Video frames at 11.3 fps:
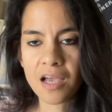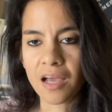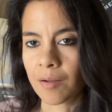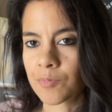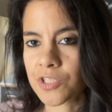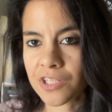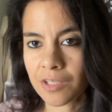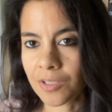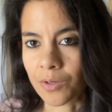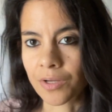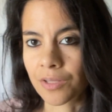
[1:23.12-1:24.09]
And I'm just going to
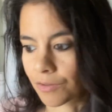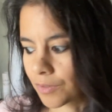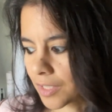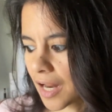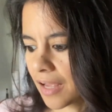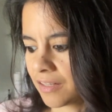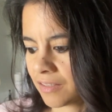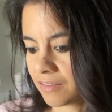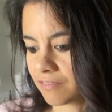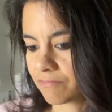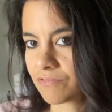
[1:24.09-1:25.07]
be going through it
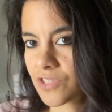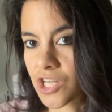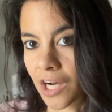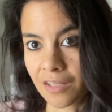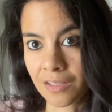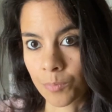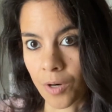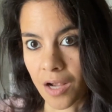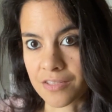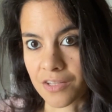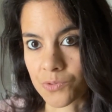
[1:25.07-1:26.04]
and sharing the
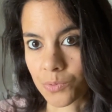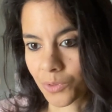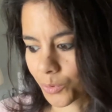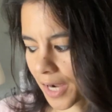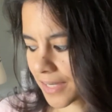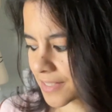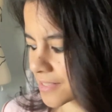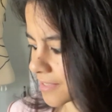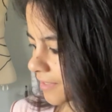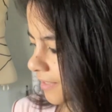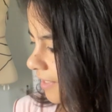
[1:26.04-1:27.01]
process with you guys.
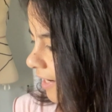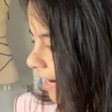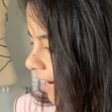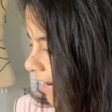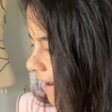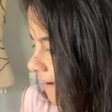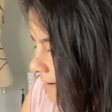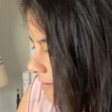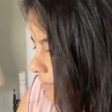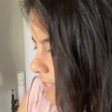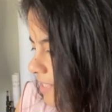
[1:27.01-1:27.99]
I
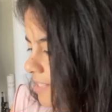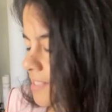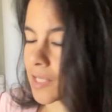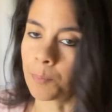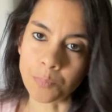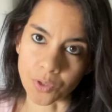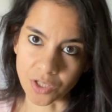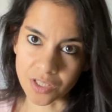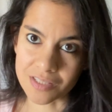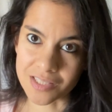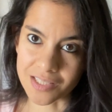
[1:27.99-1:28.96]
have some
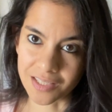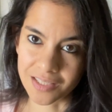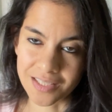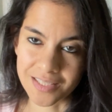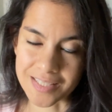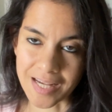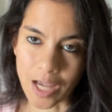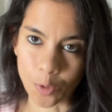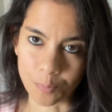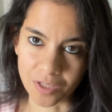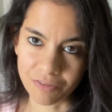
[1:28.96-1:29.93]
books to
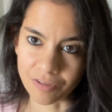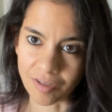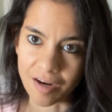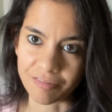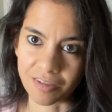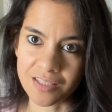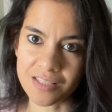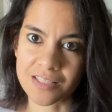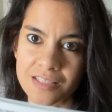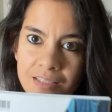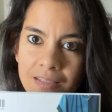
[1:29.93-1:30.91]
help me for
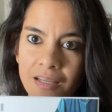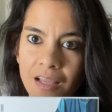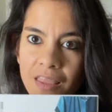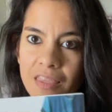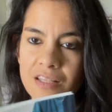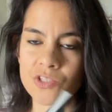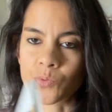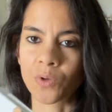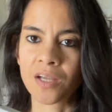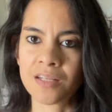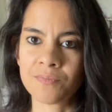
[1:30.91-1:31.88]
reference. This
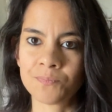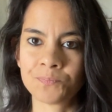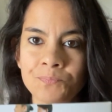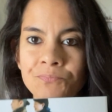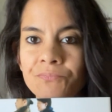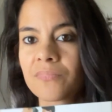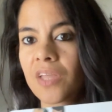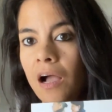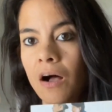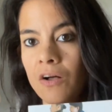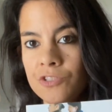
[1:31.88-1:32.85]
one
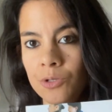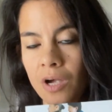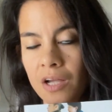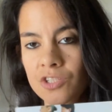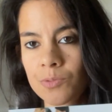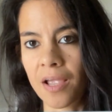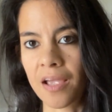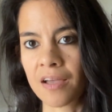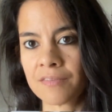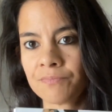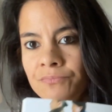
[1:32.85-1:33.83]
I also got in
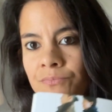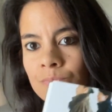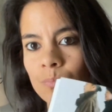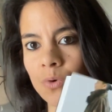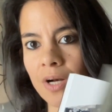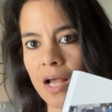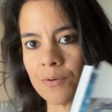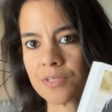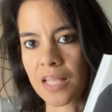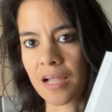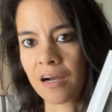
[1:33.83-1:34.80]
Japan when I
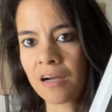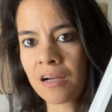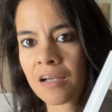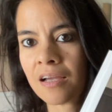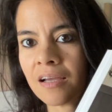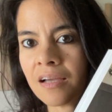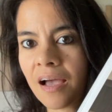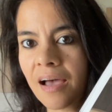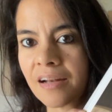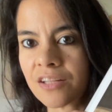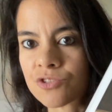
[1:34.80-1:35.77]
was there,
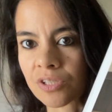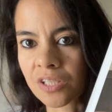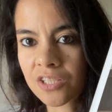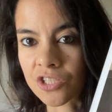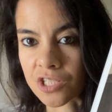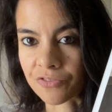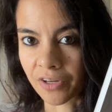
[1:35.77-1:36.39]
and it's really just for